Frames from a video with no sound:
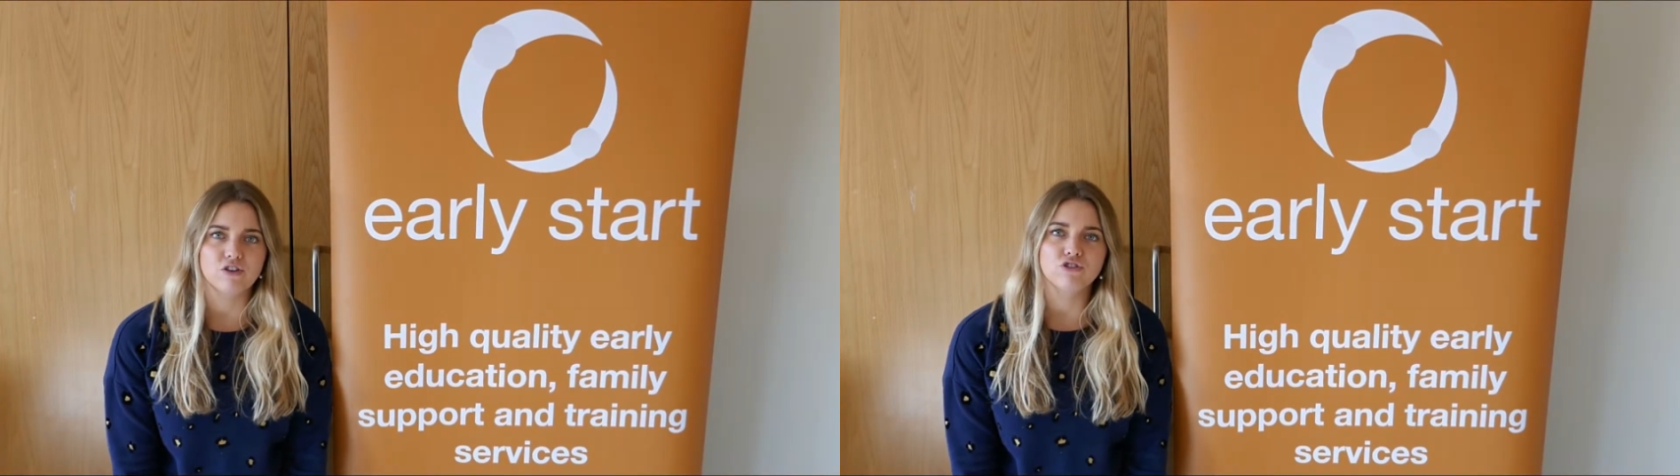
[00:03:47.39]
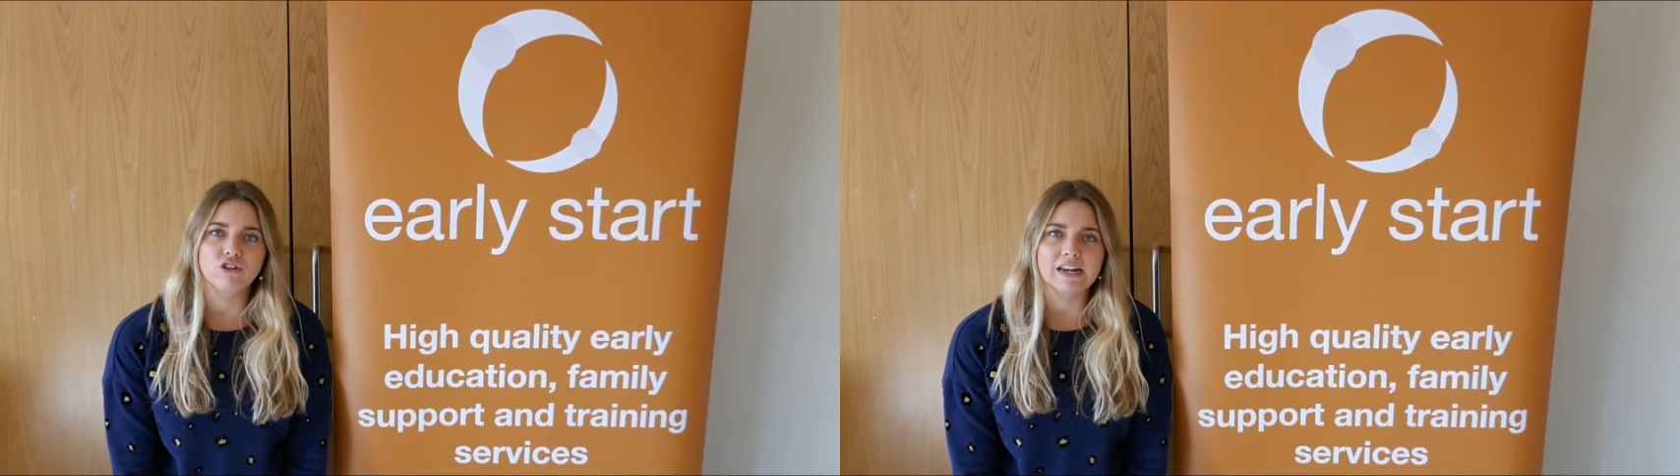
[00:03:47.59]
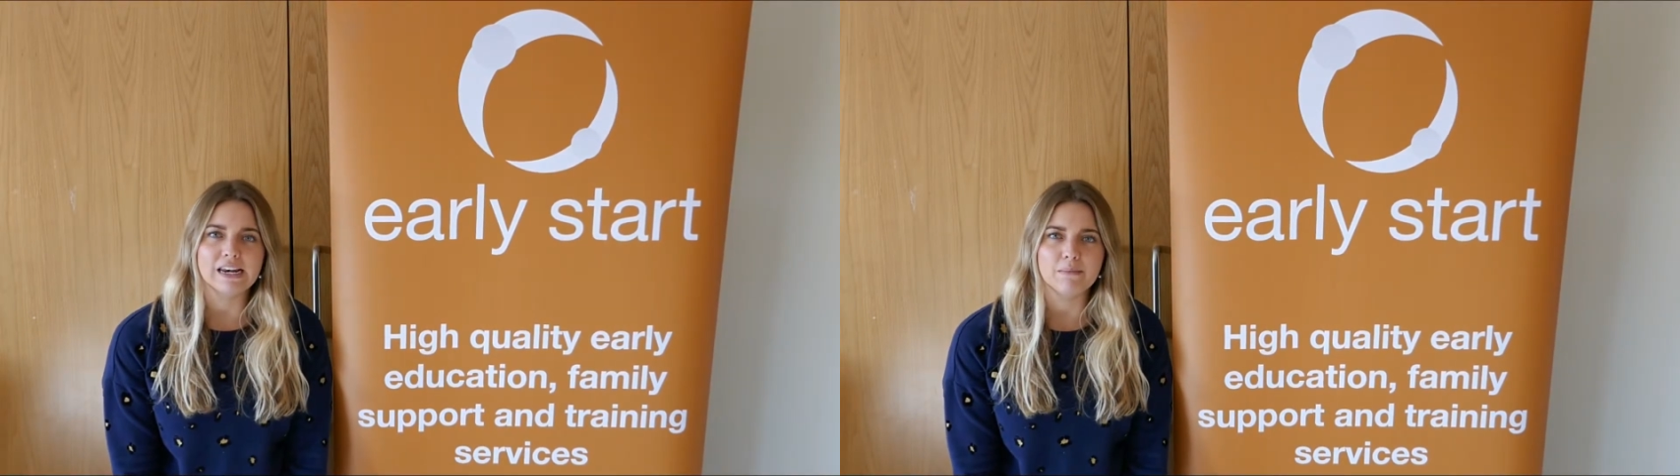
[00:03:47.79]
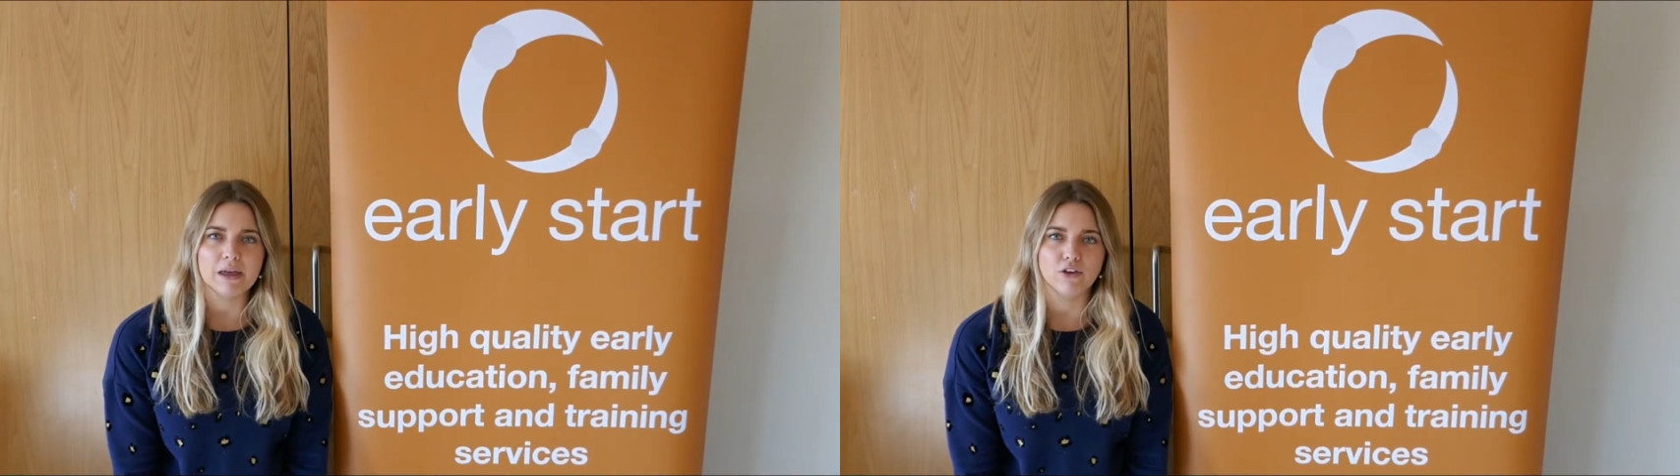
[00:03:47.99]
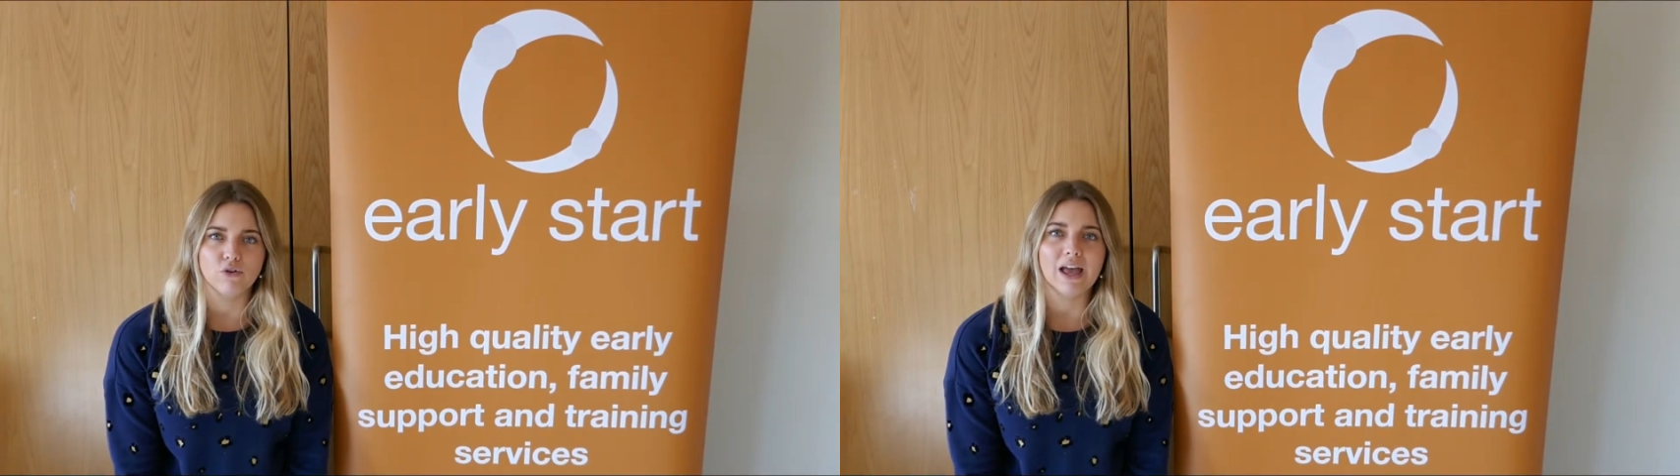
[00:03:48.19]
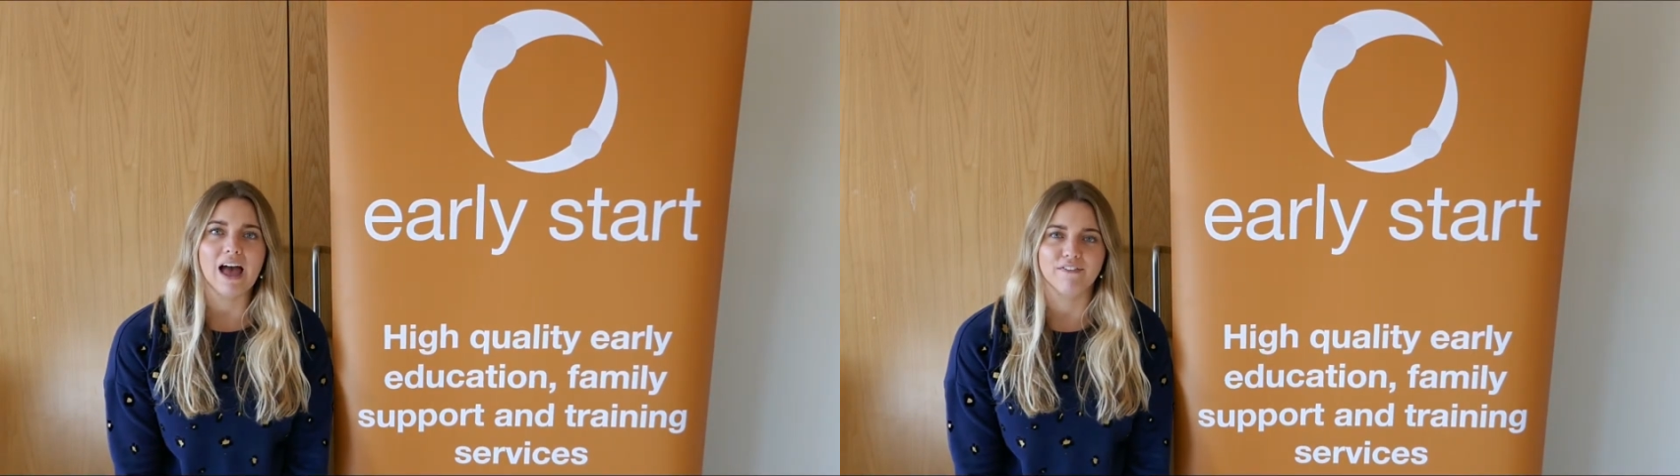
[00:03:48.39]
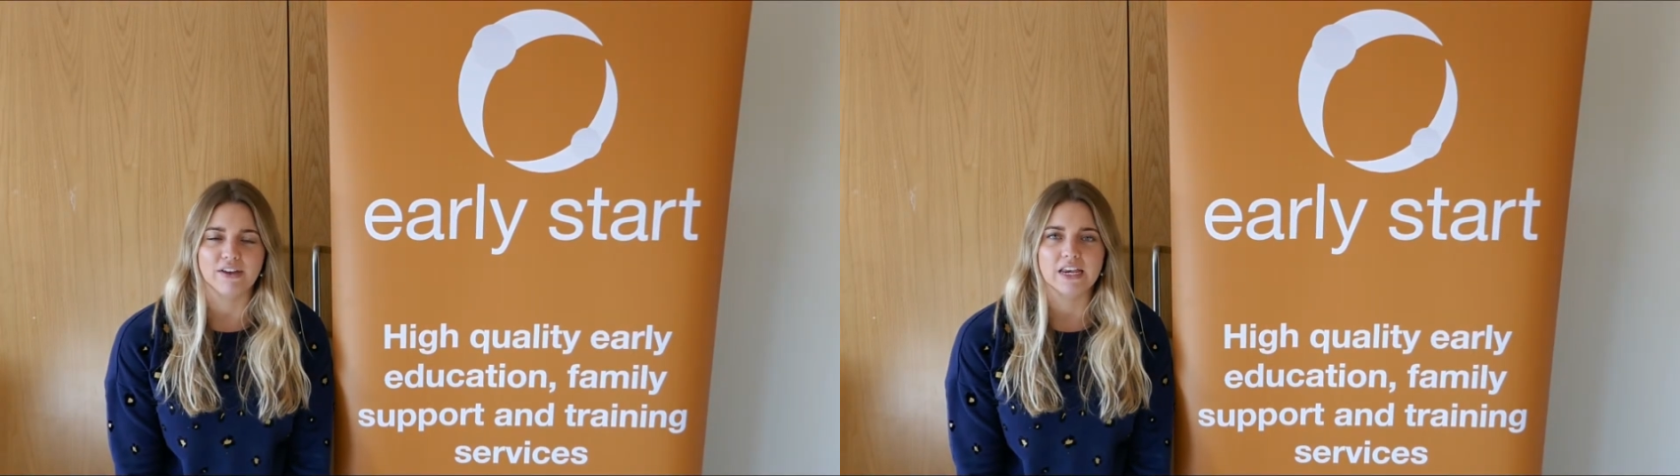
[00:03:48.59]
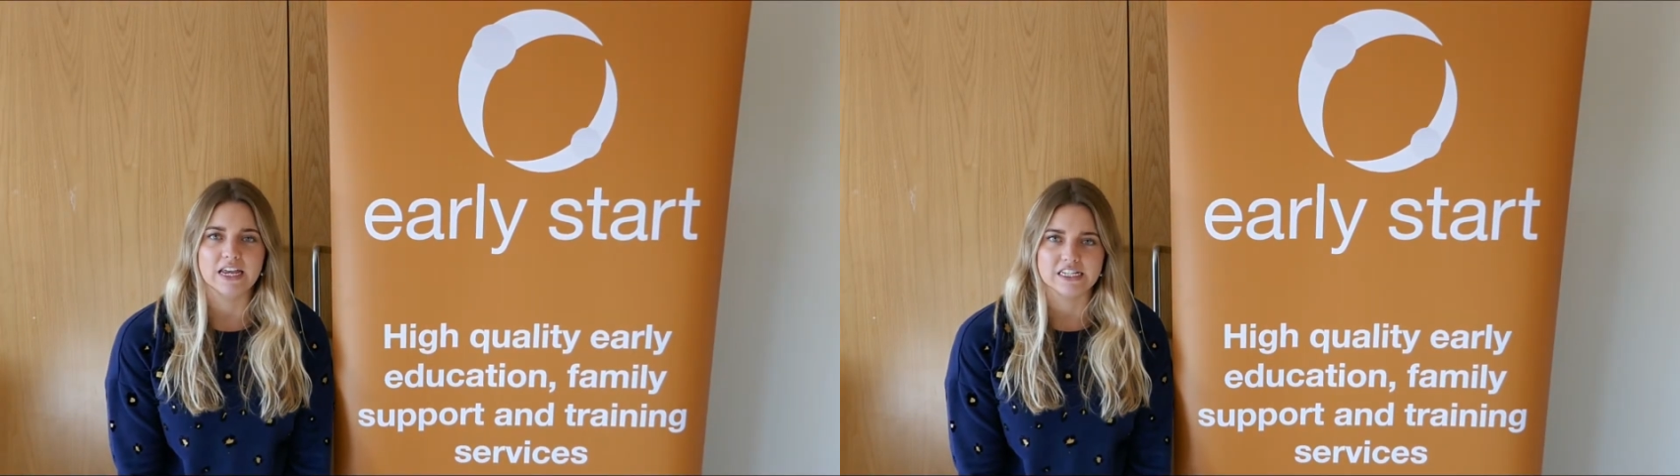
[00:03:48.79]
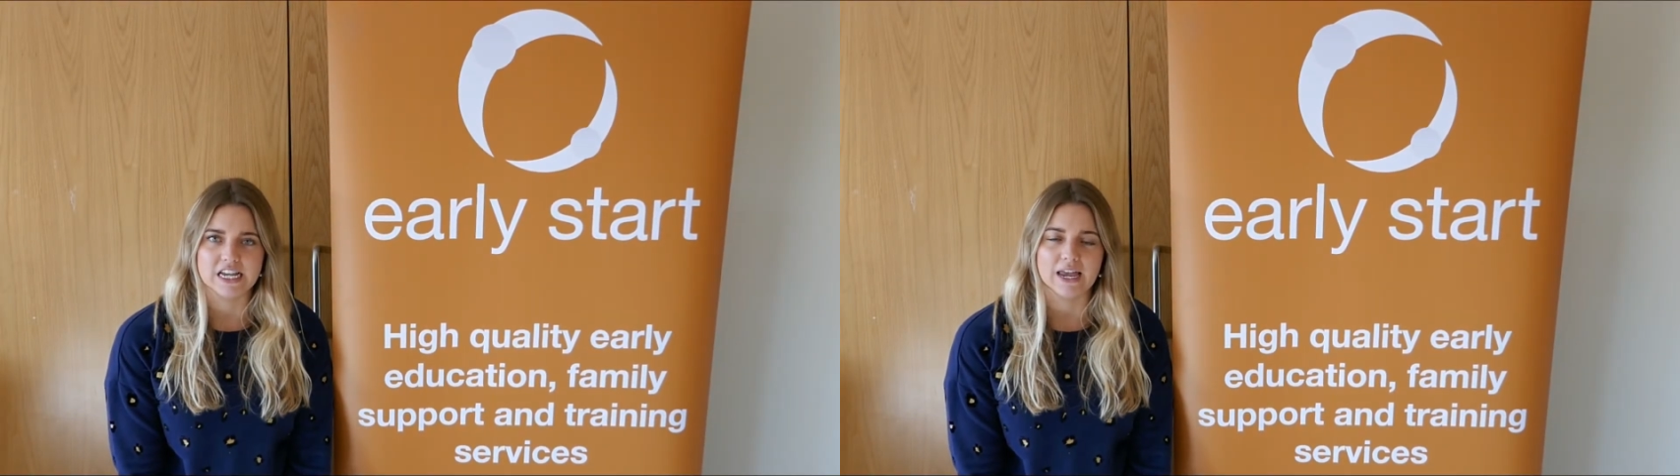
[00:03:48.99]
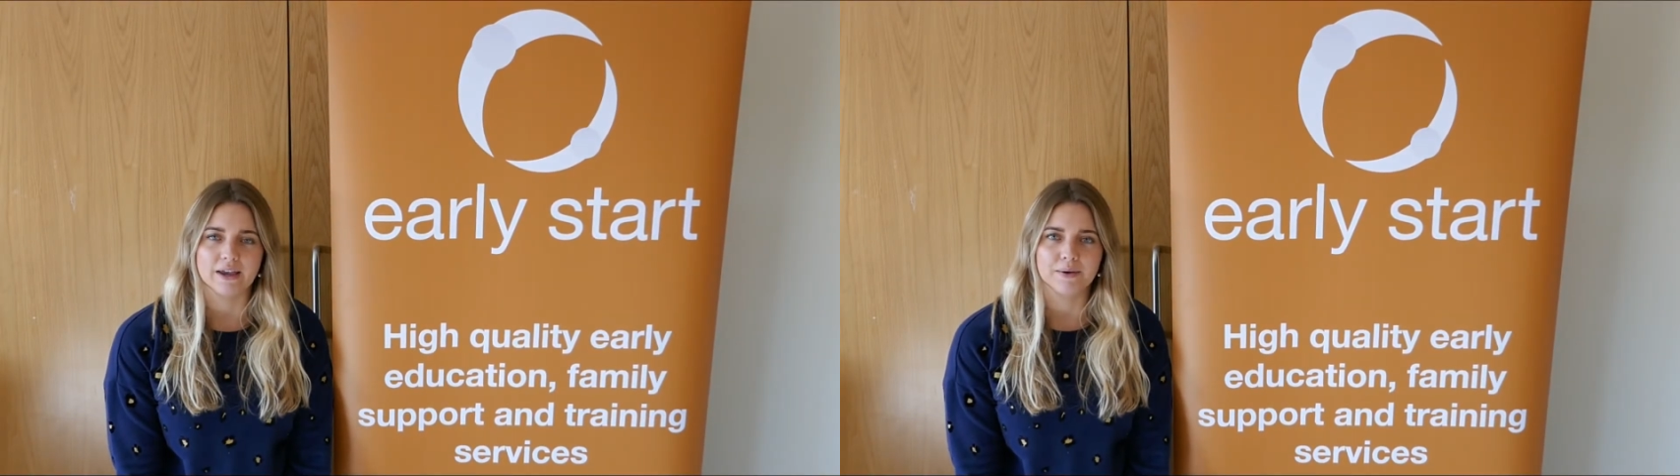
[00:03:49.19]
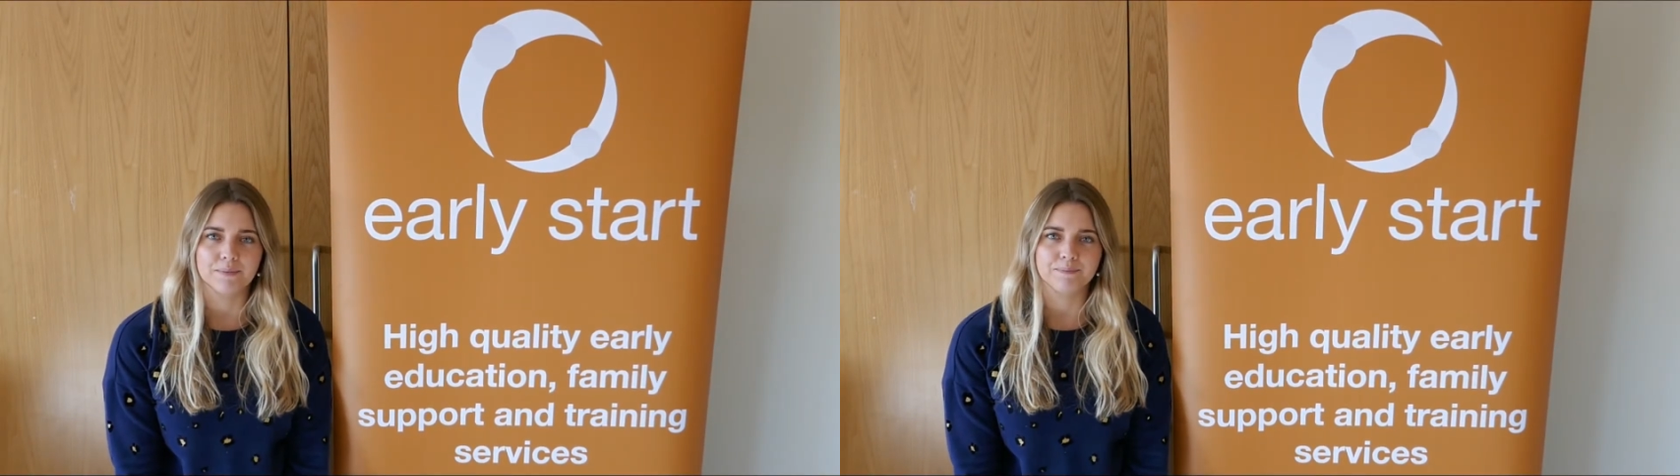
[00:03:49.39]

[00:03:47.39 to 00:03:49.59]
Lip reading: should limit your caffeine intake.